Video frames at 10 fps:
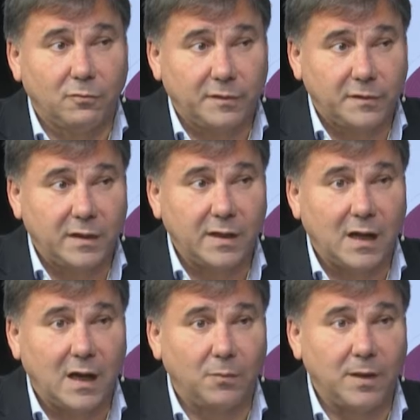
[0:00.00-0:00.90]
seeing
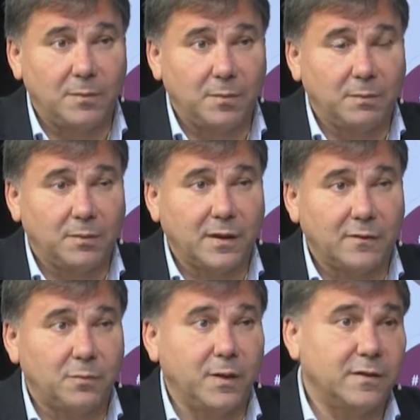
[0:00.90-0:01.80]
how many people have
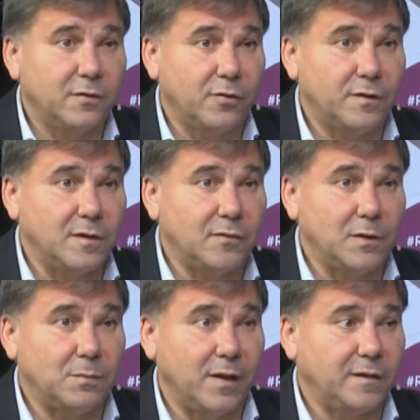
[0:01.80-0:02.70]
been received in
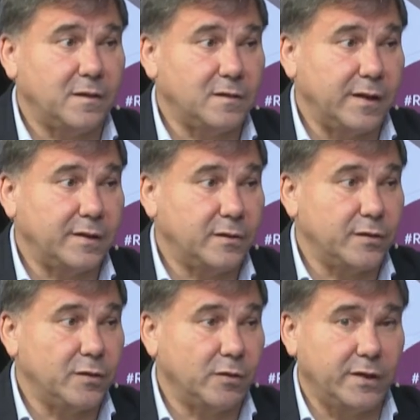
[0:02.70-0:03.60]
places like
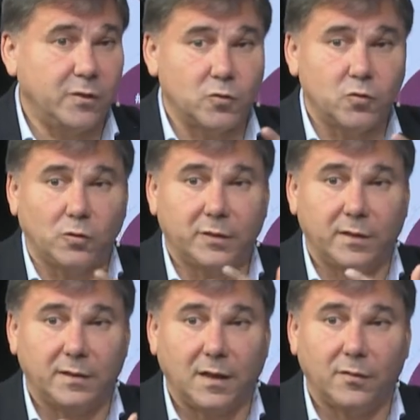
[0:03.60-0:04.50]
Turkey or Jordan
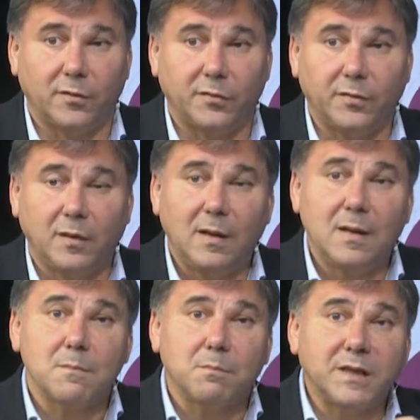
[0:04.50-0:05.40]
and others.
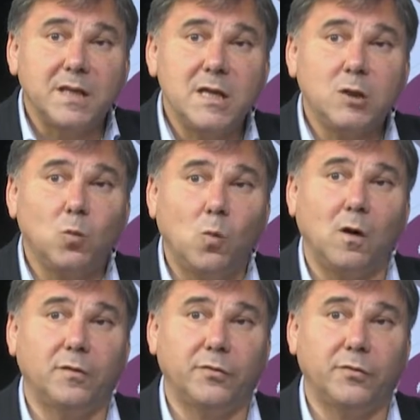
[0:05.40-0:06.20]
But it was